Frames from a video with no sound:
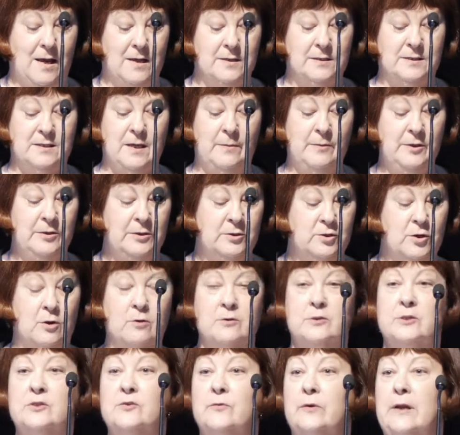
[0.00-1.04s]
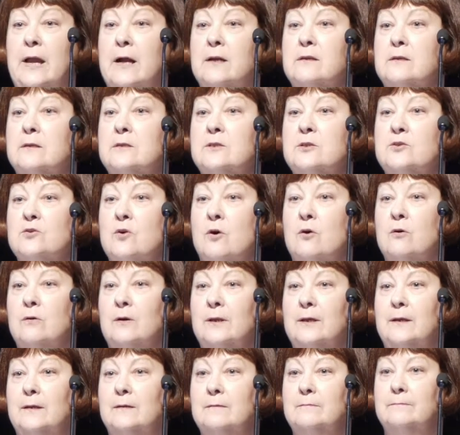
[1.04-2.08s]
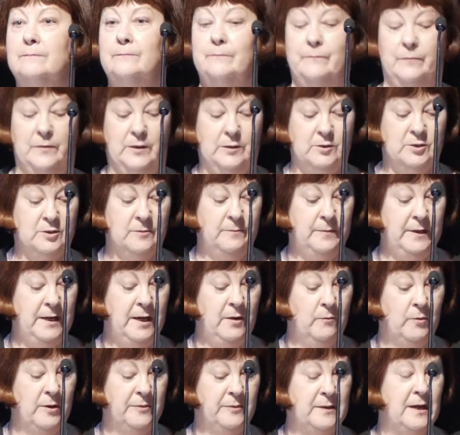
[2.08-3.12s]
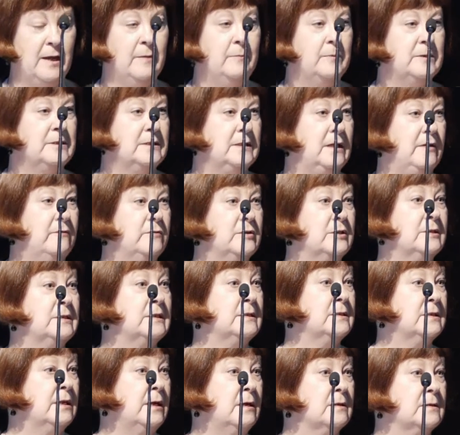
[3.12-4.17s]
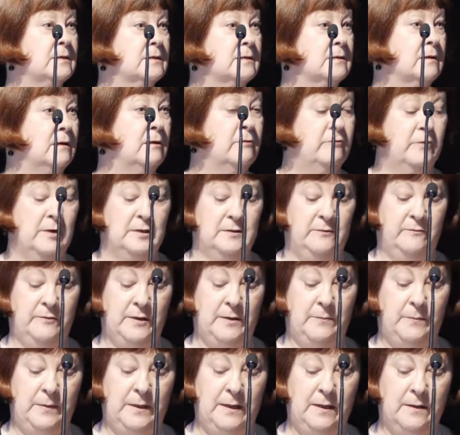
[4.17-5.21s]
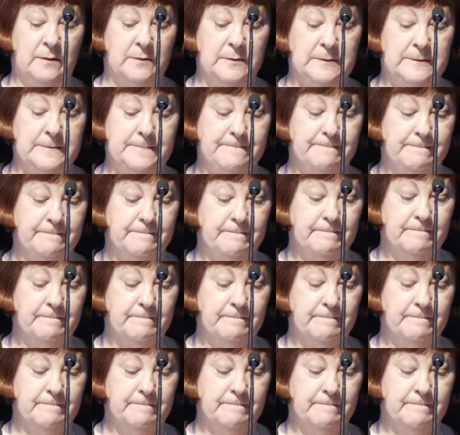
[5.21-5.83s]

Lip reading: Some of the doctors reacted strongly to being what they perceived as assessed in front of their peers.